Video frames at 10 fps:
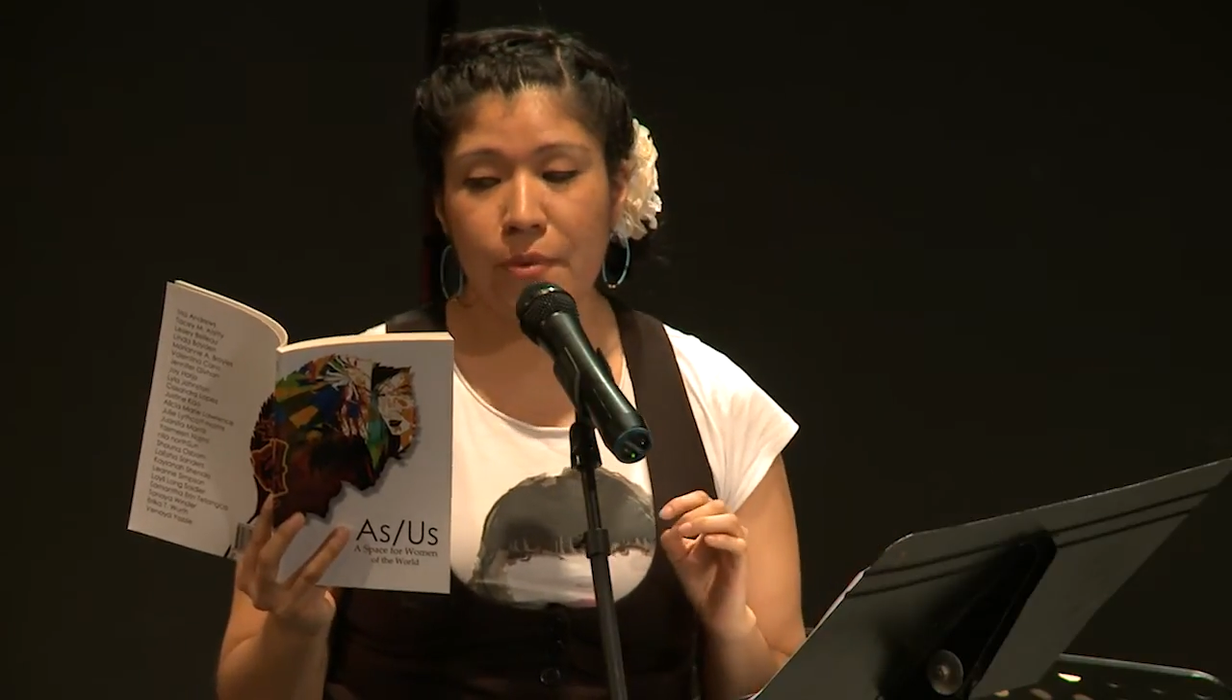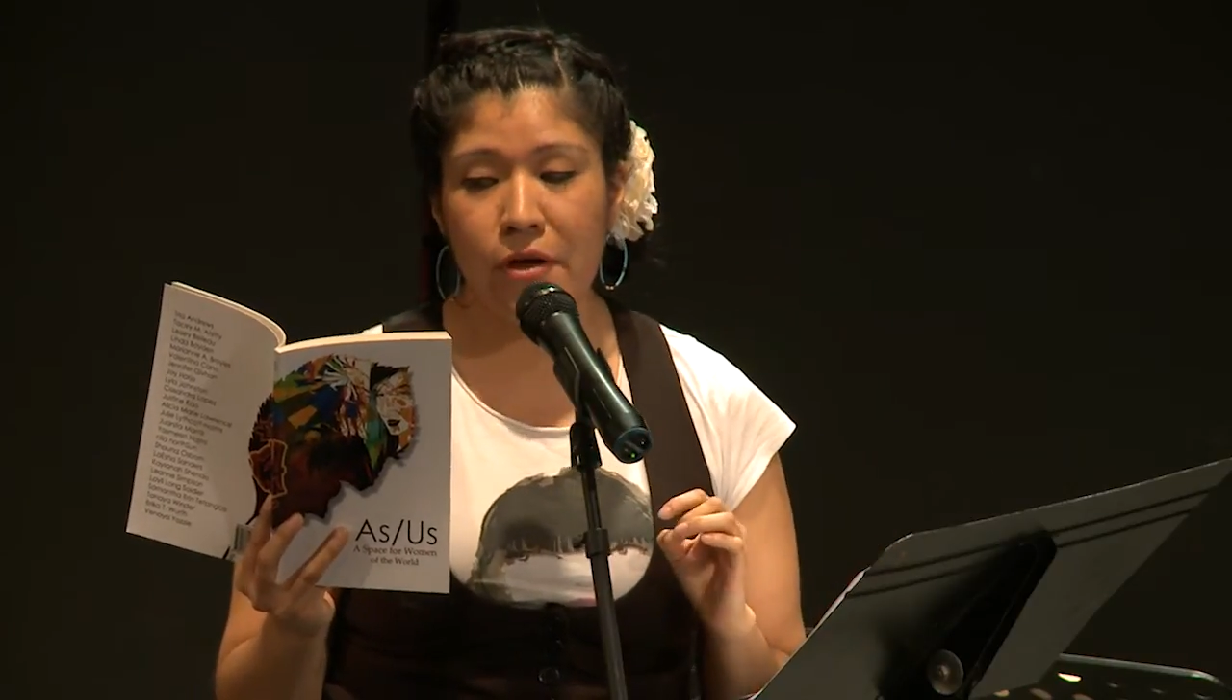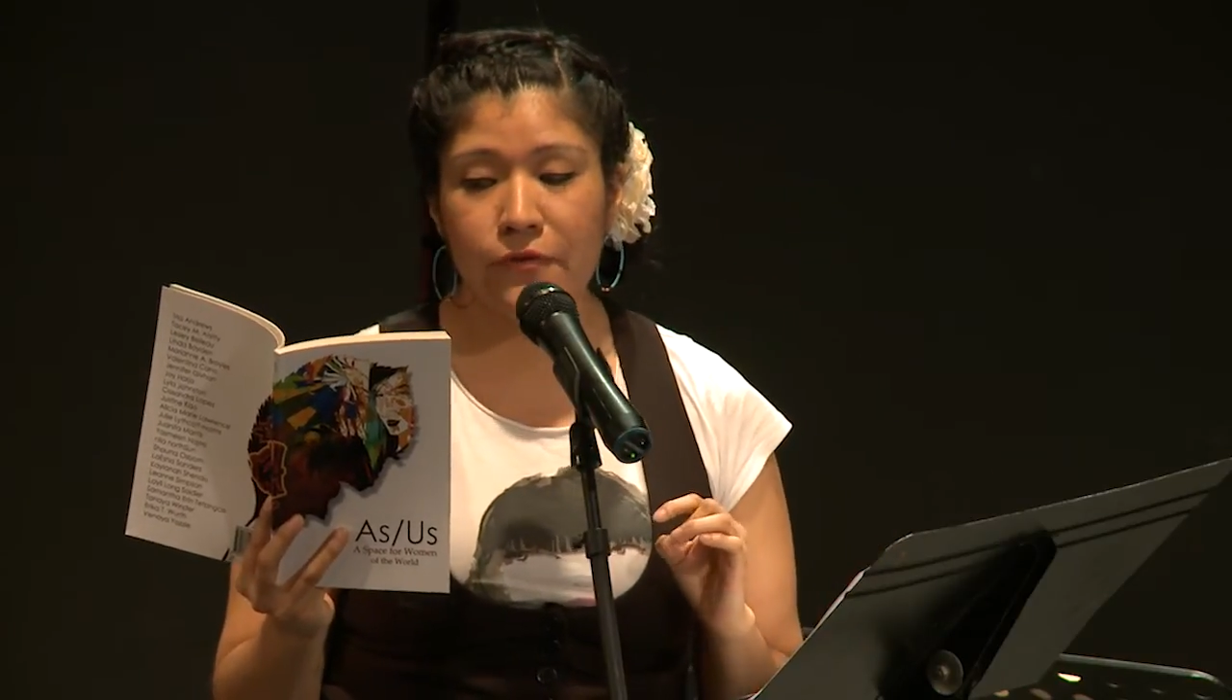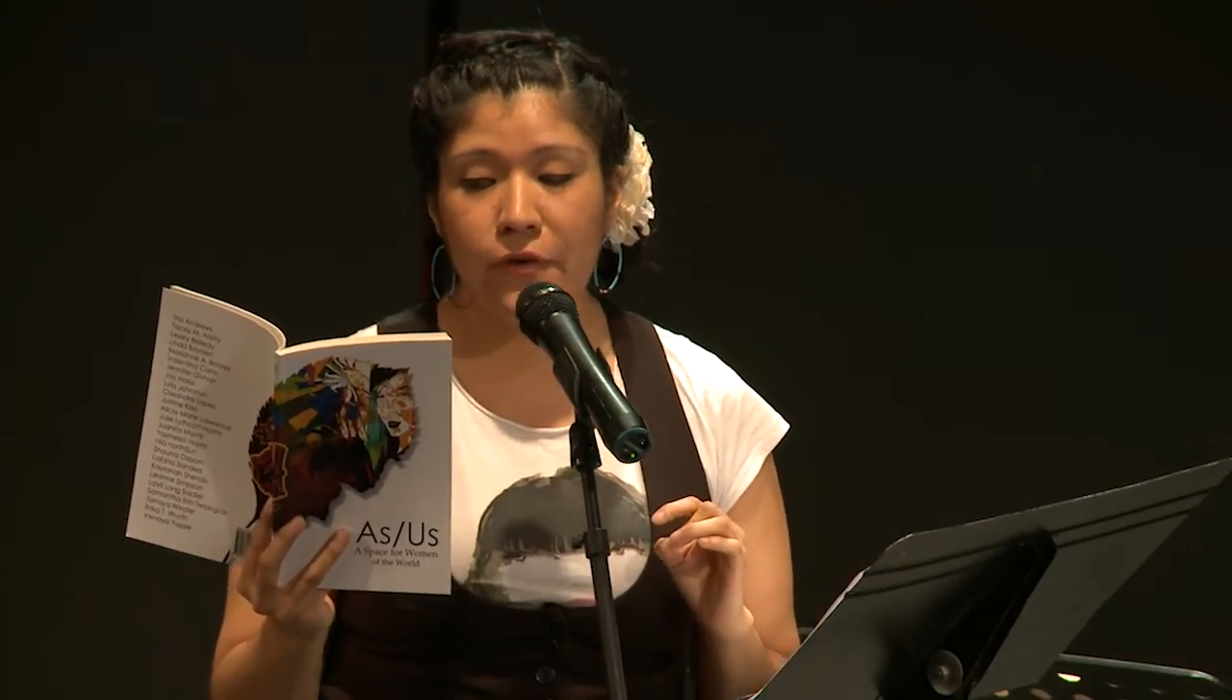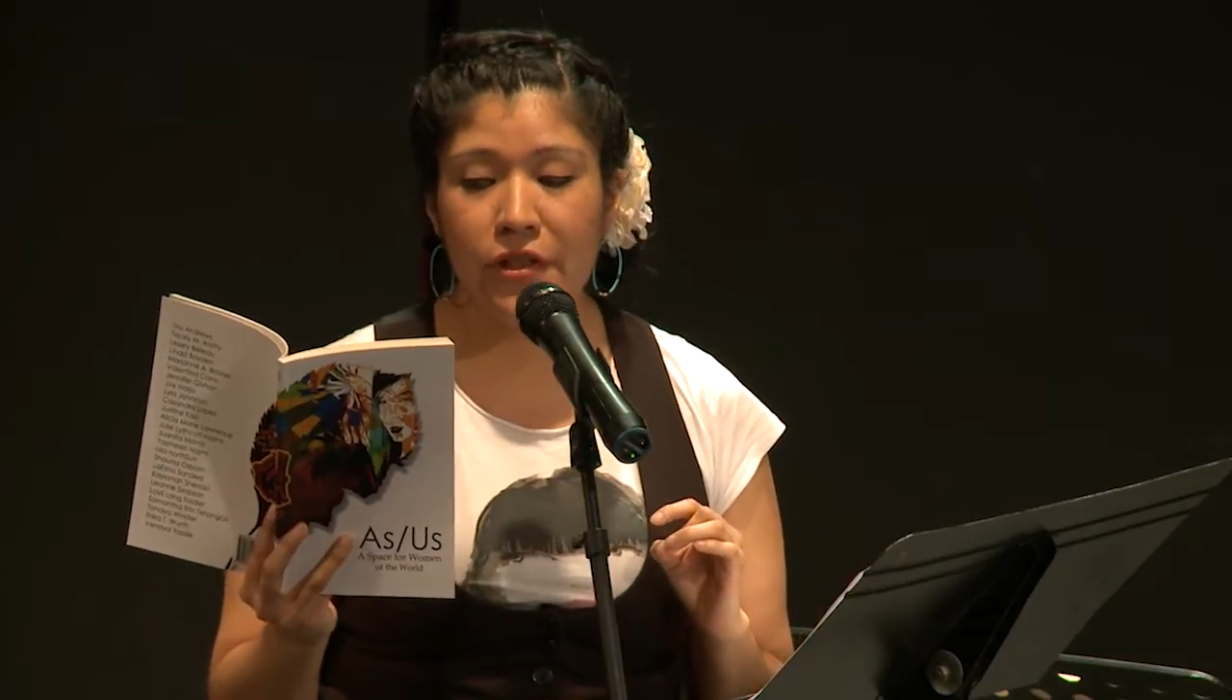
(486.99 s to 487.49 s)

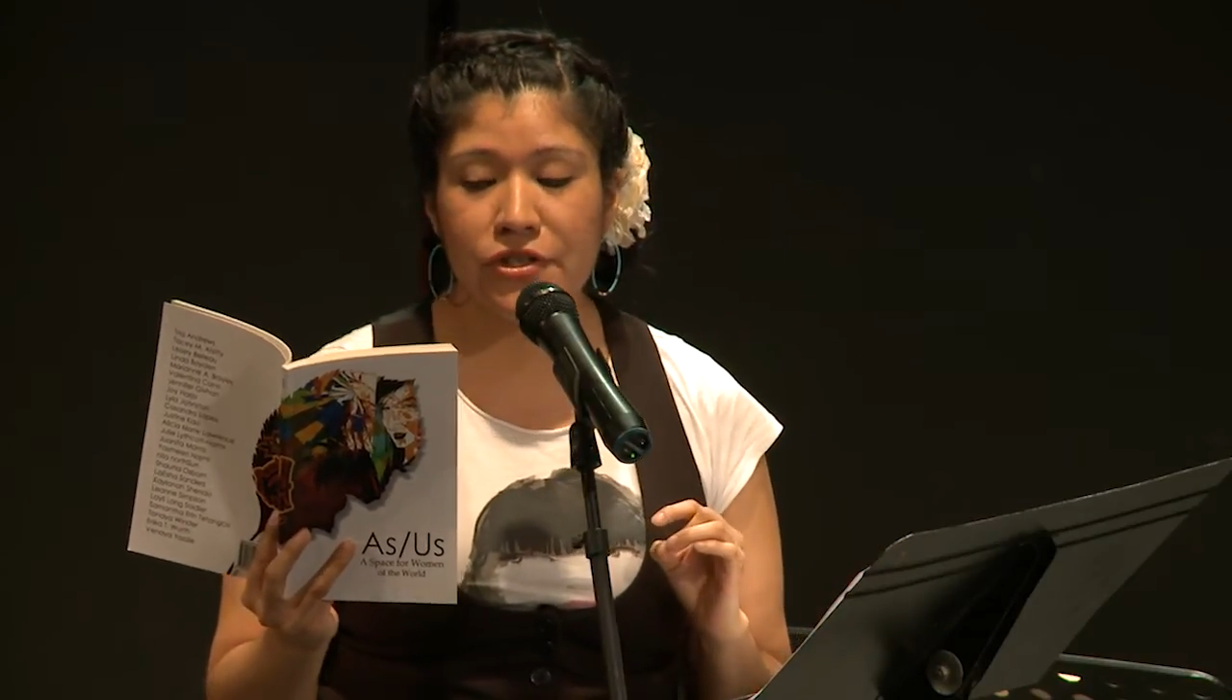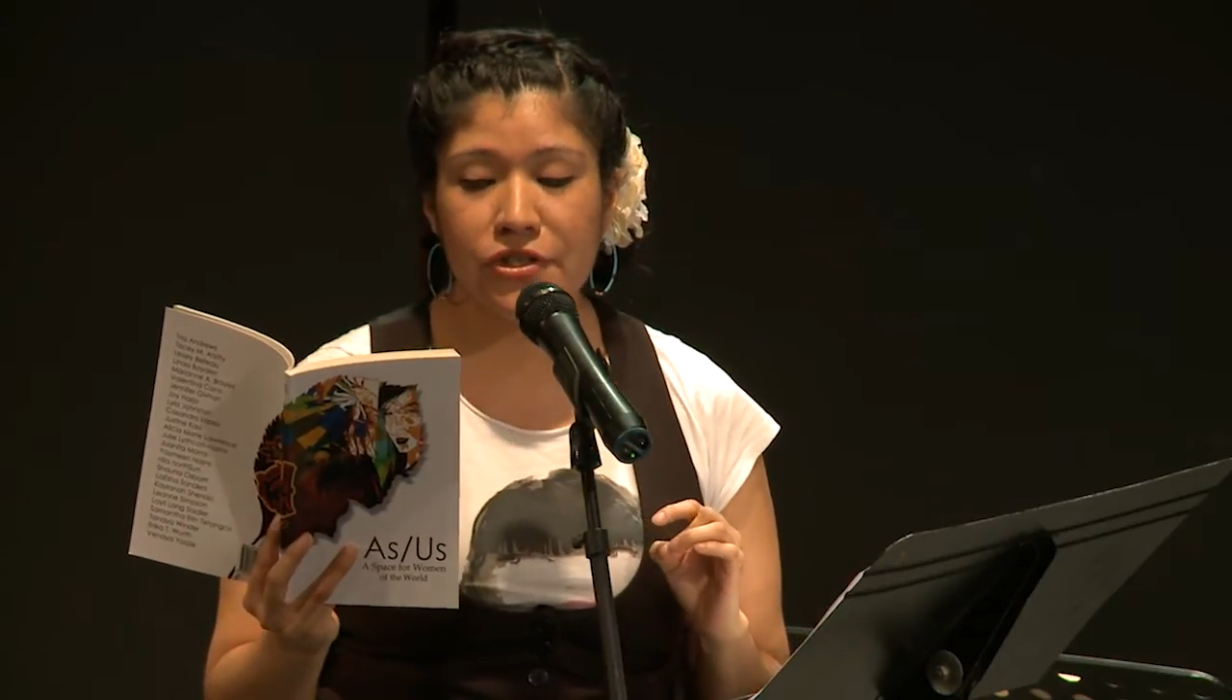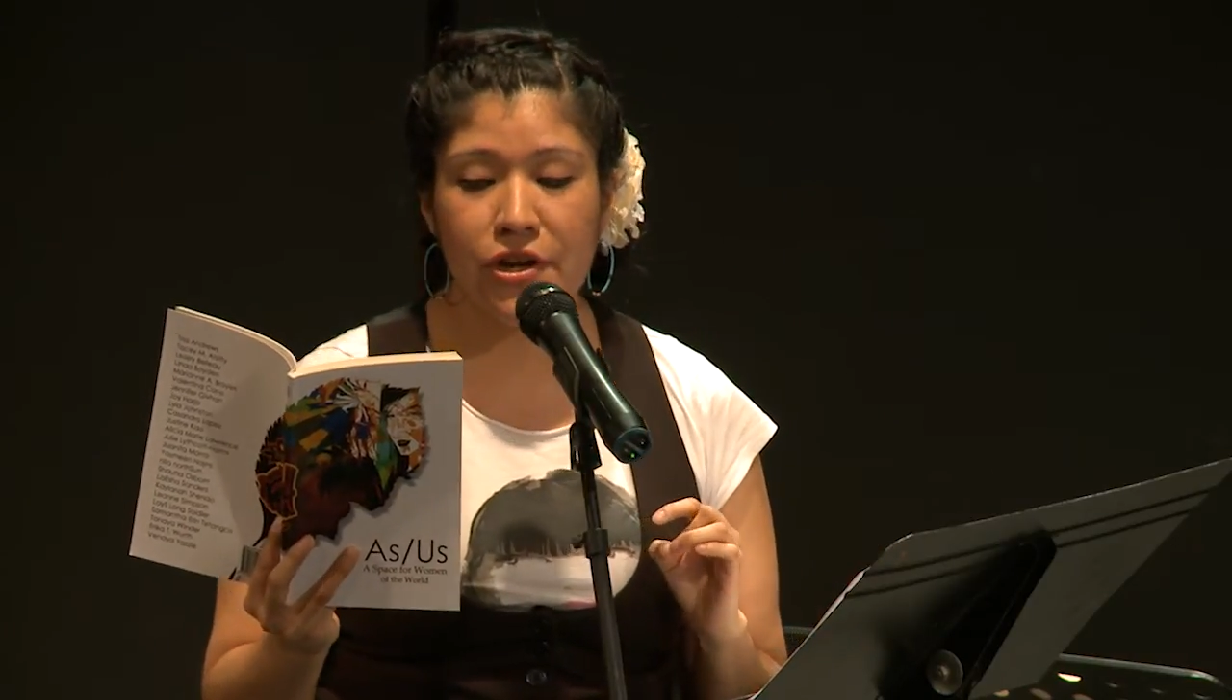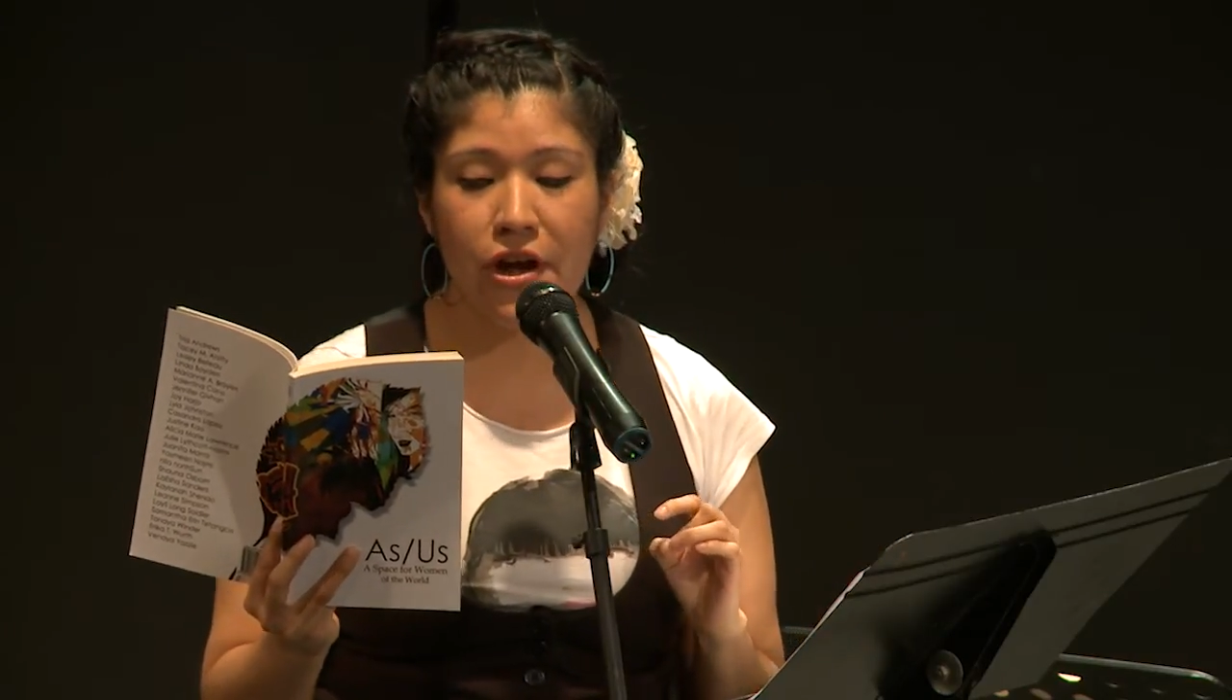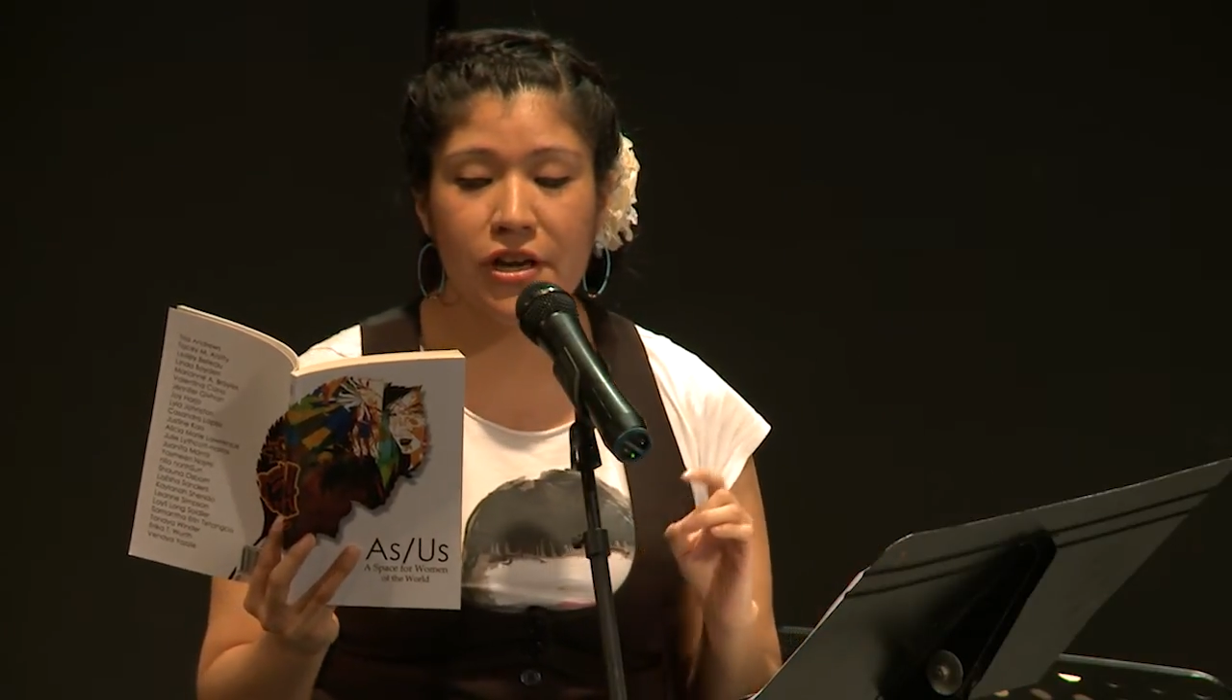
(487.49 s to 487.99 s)
upon fallen
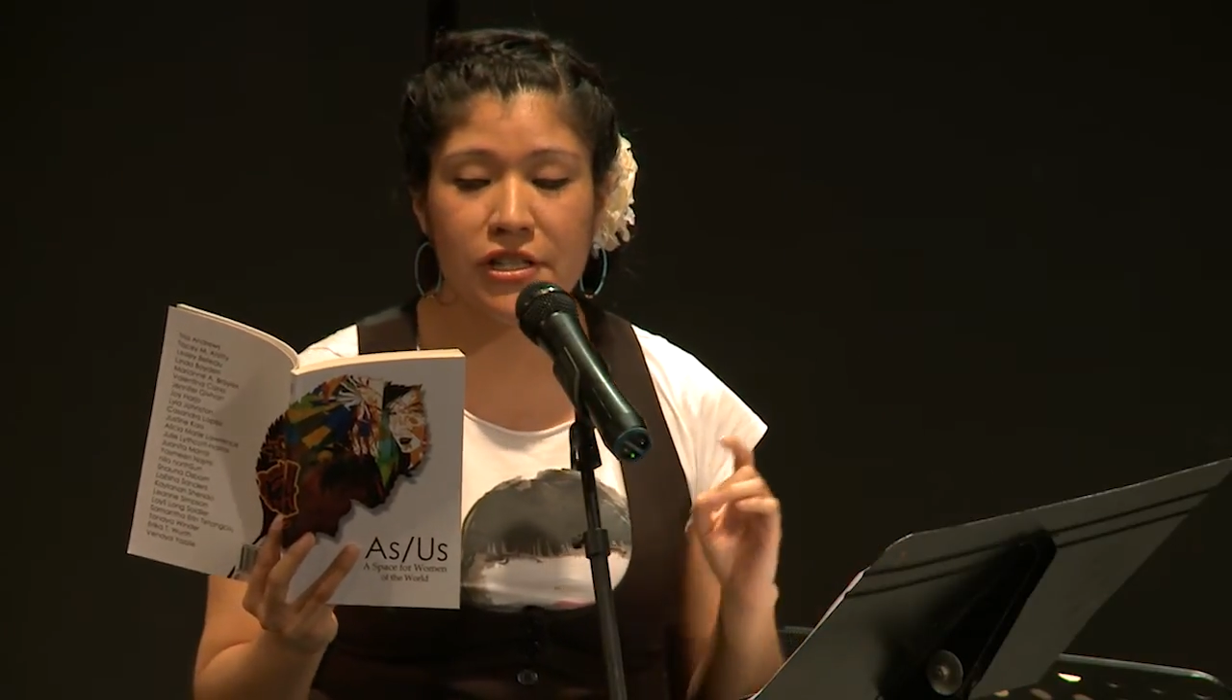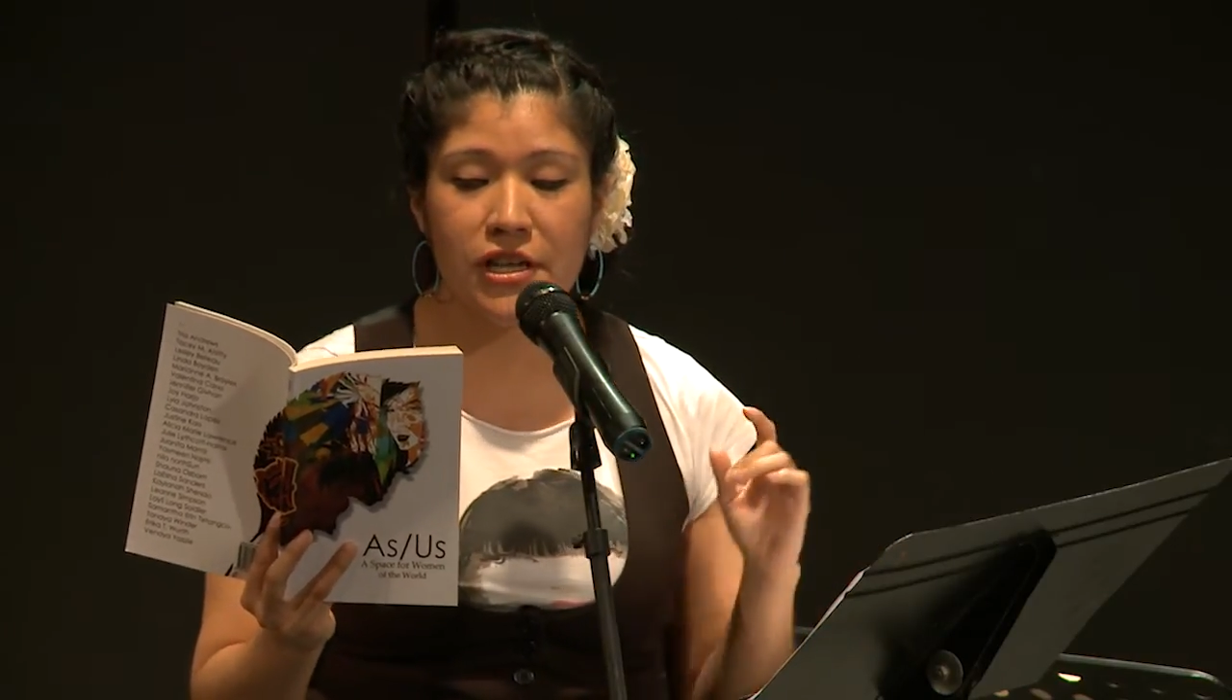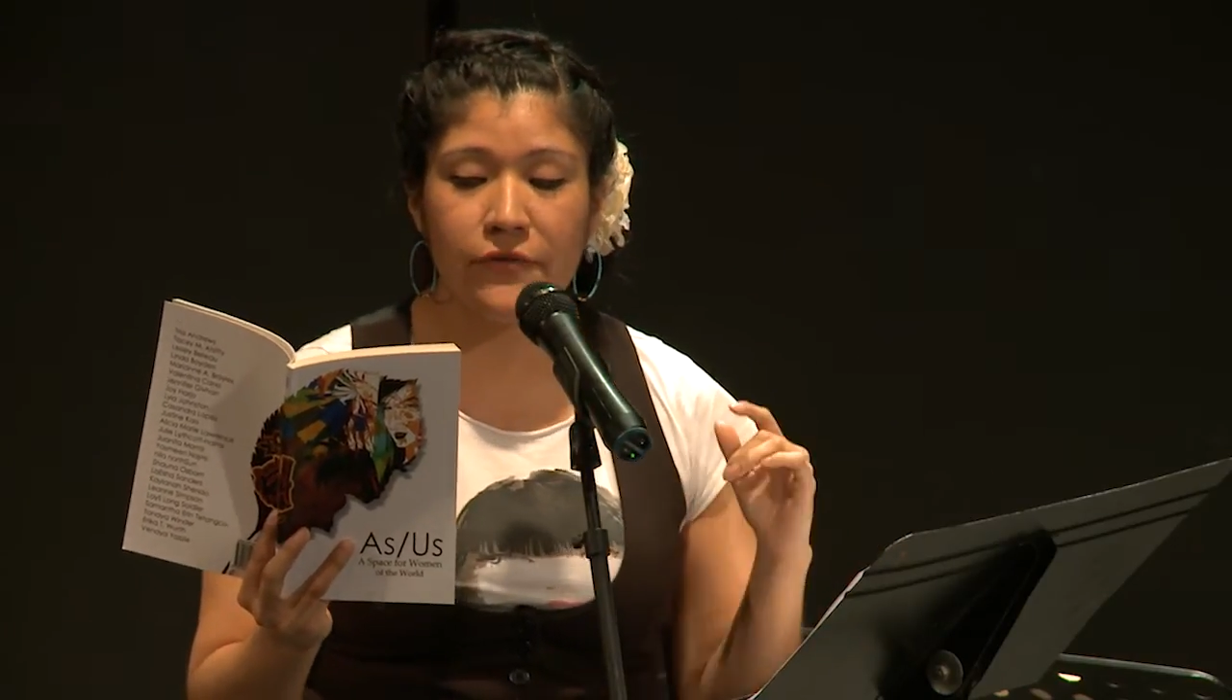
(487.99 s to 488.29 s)
stars,